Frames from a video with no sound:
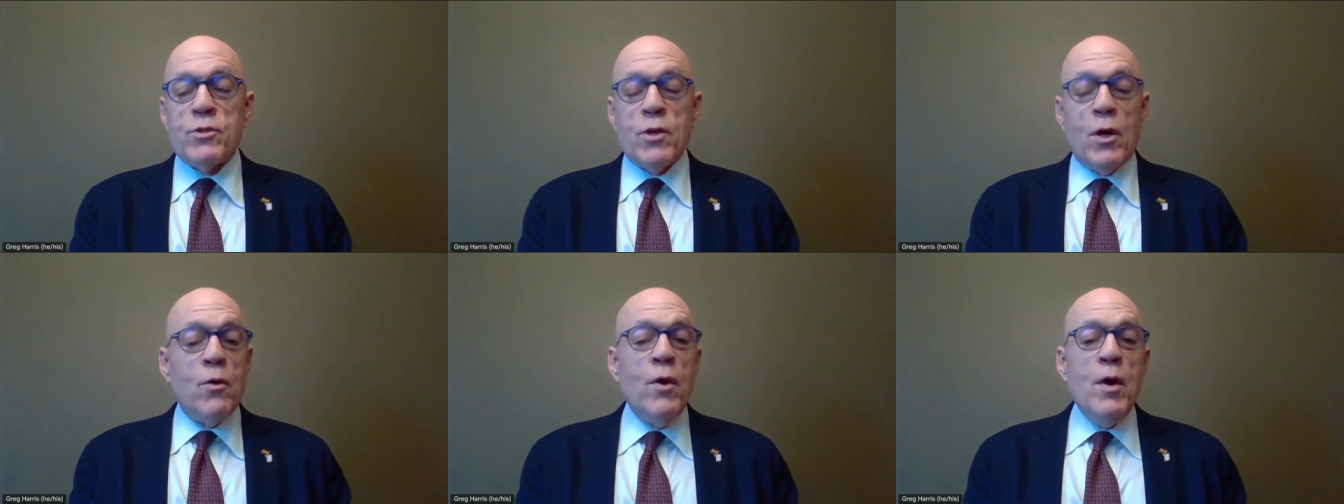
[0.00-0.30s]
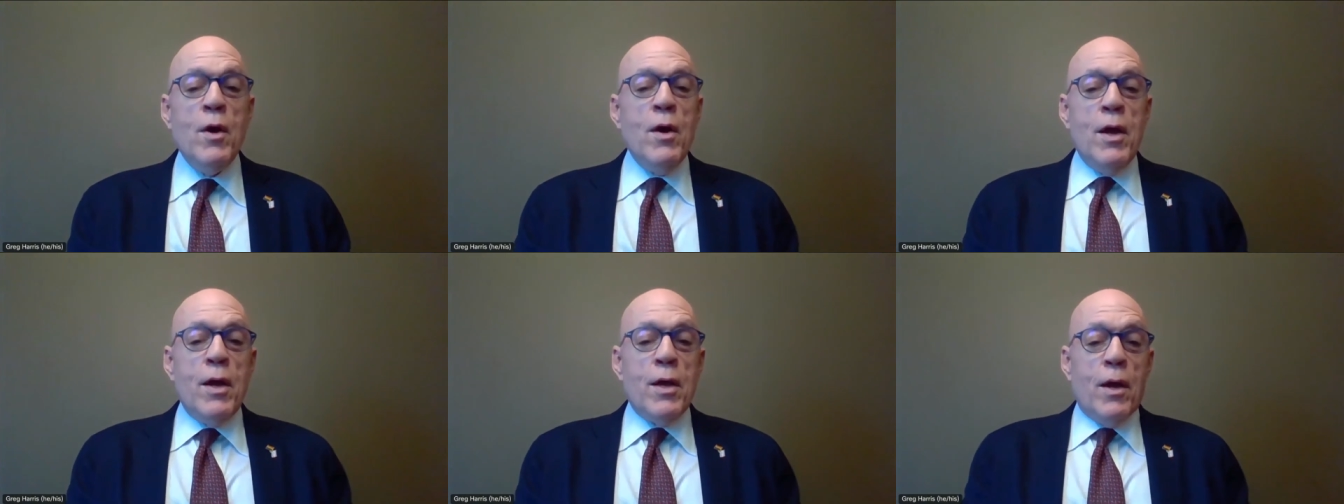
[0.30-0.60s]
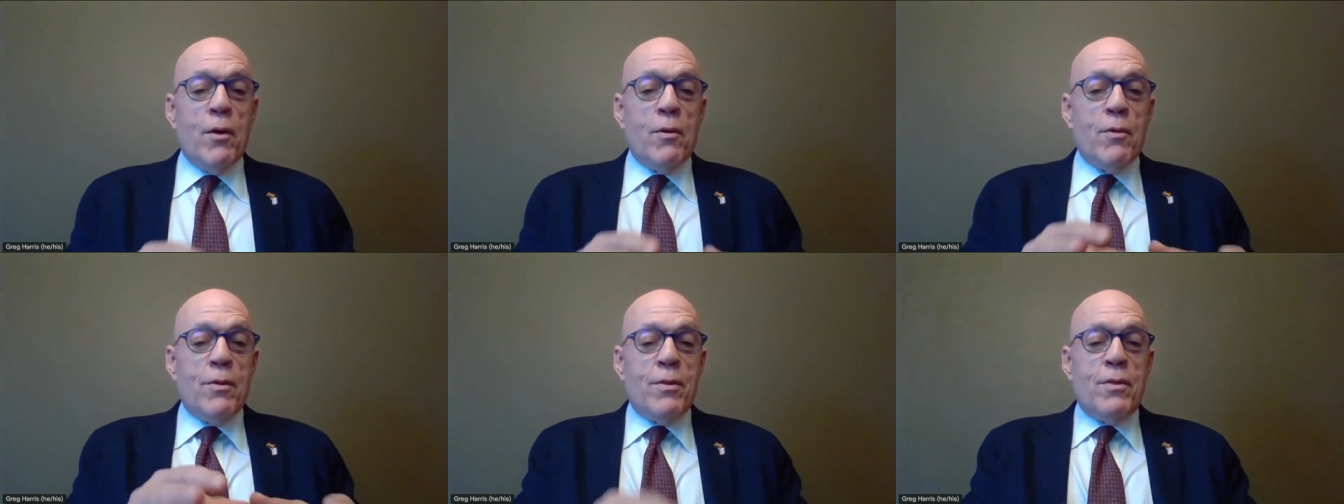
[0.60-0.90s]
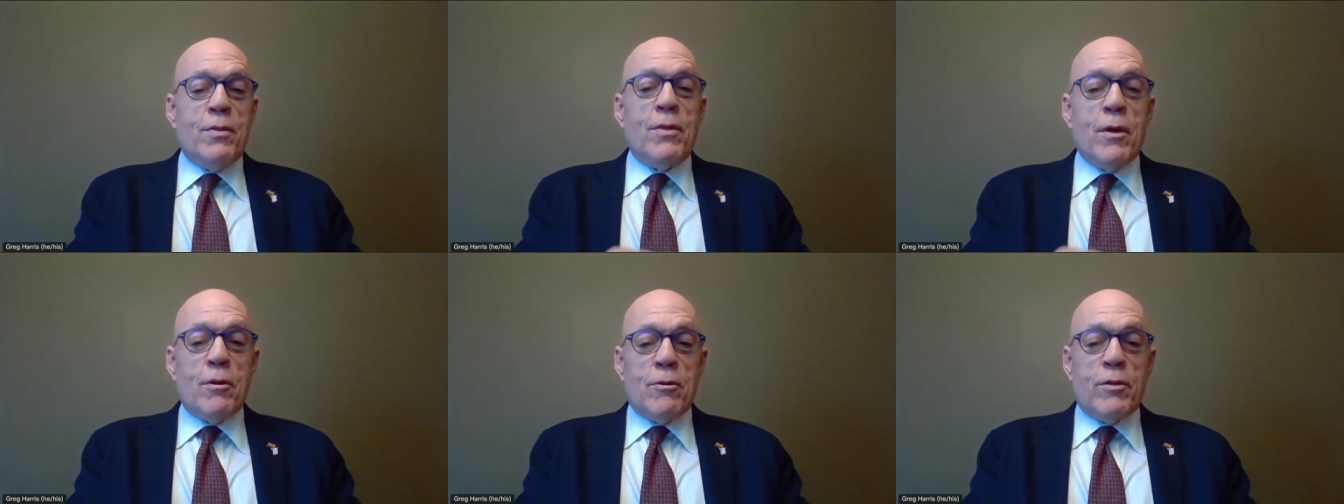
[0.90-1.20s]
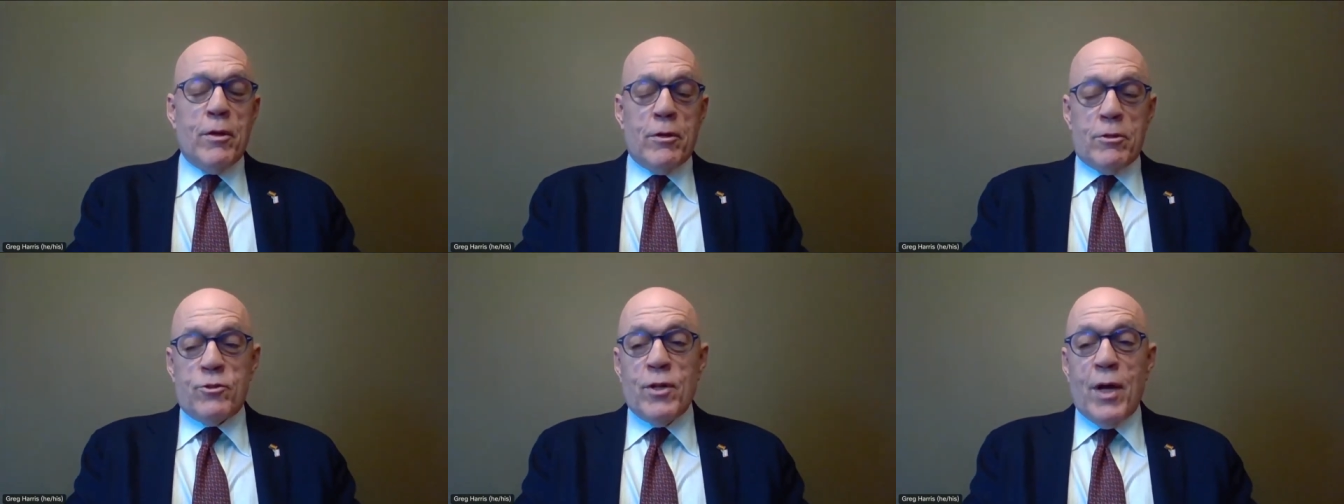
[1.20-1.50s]
So
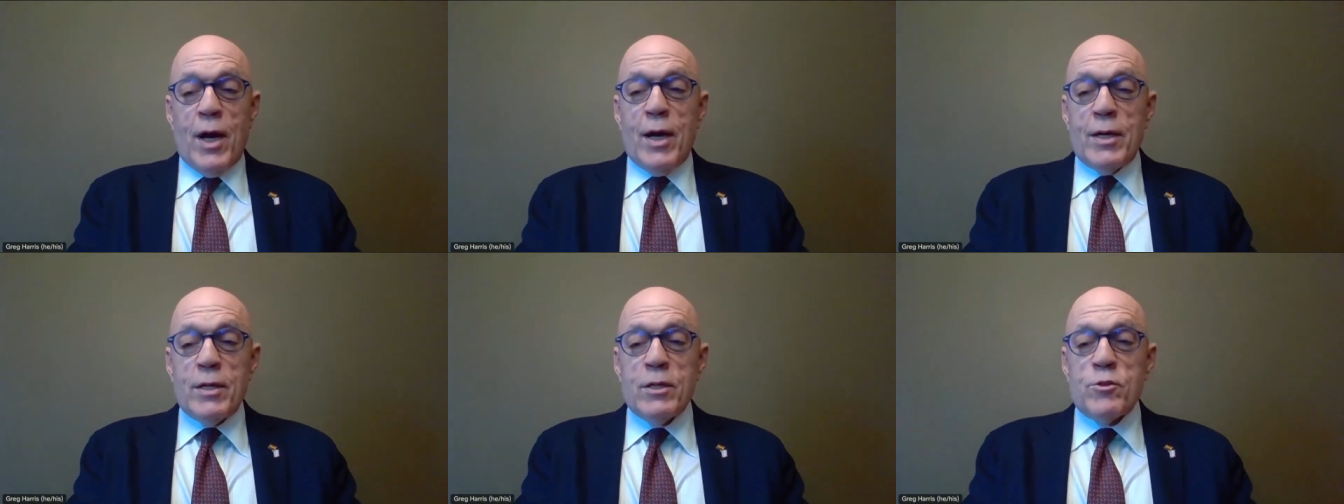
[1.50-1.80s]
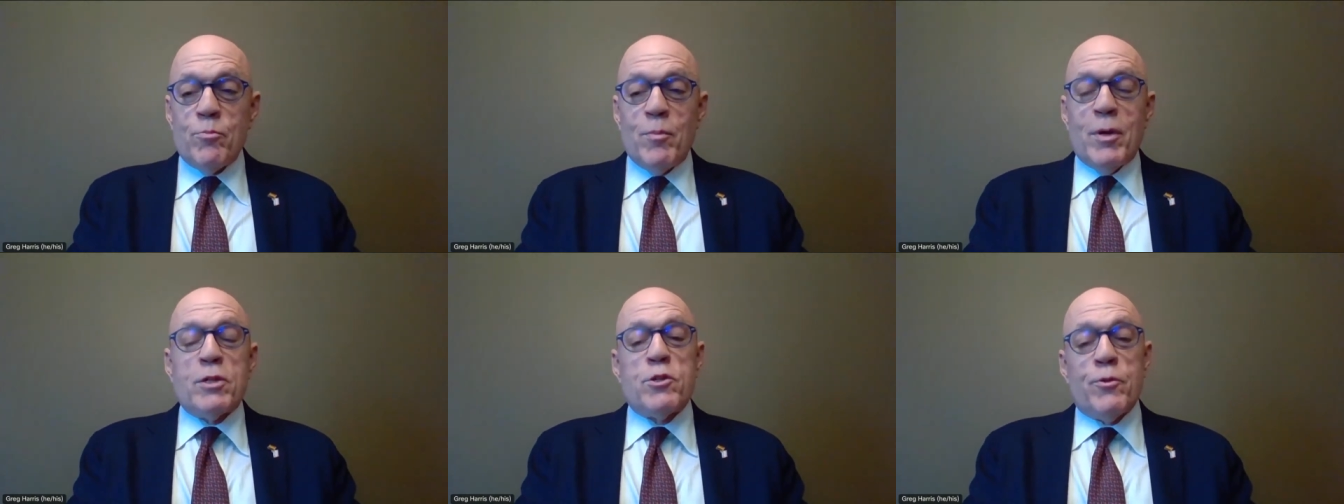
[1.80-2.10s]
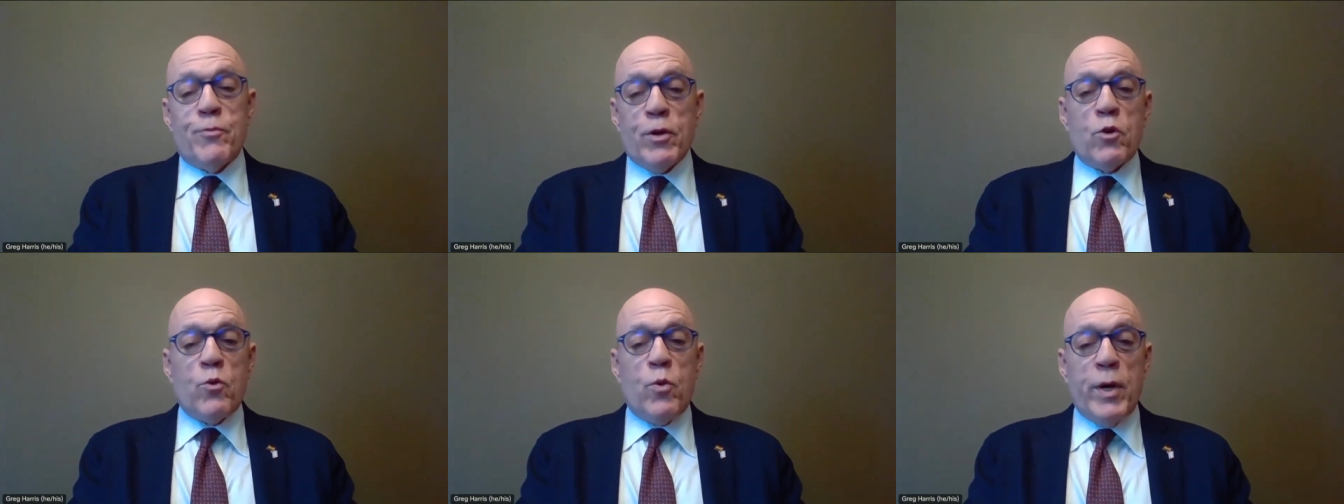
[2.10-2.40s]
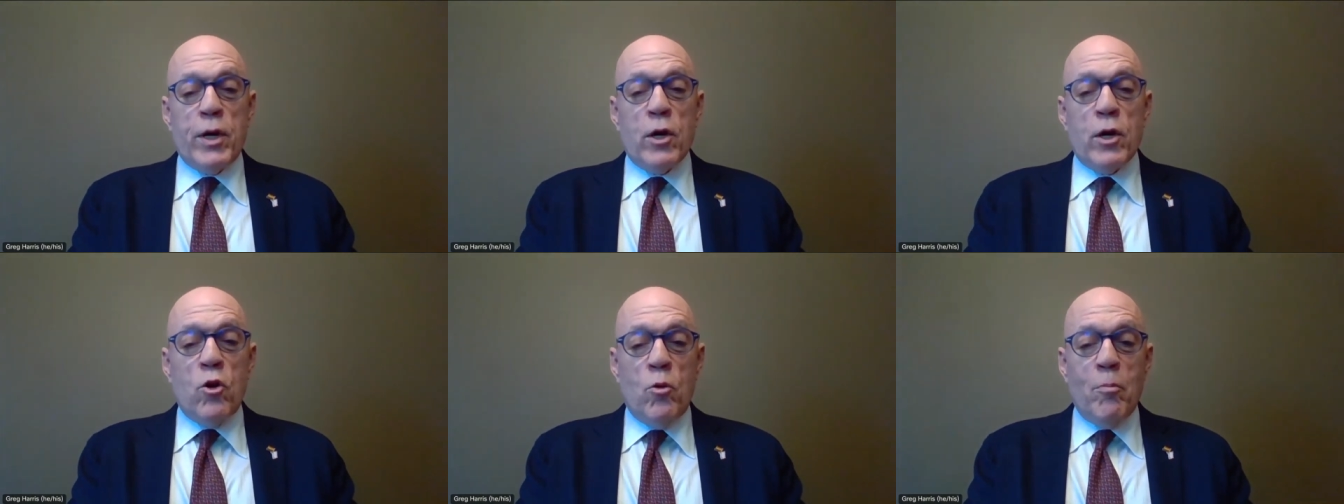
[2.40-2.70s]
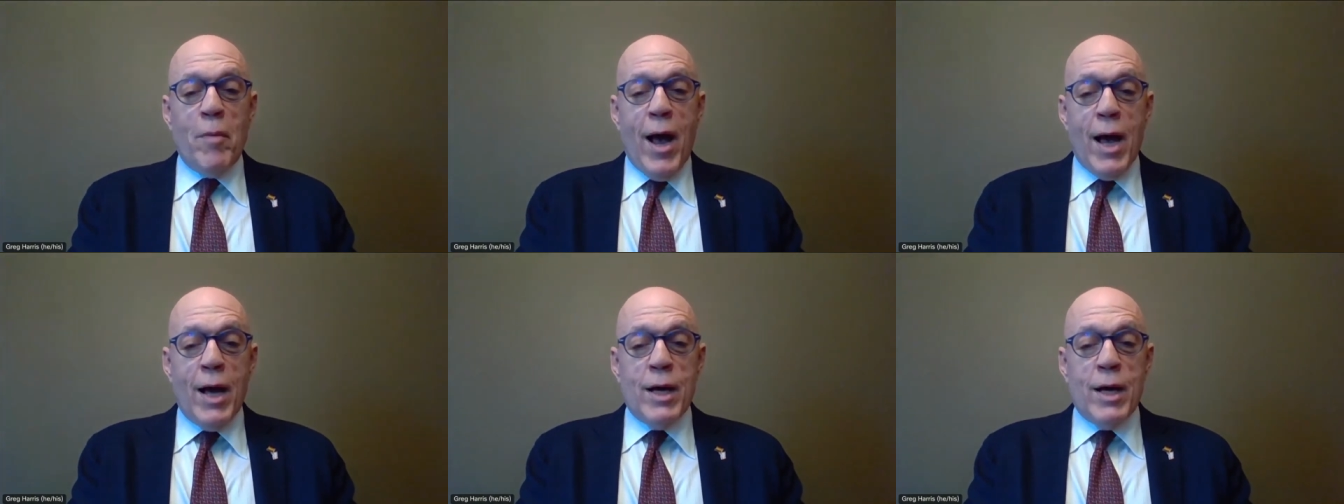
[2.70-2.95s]
there's not as much of a critical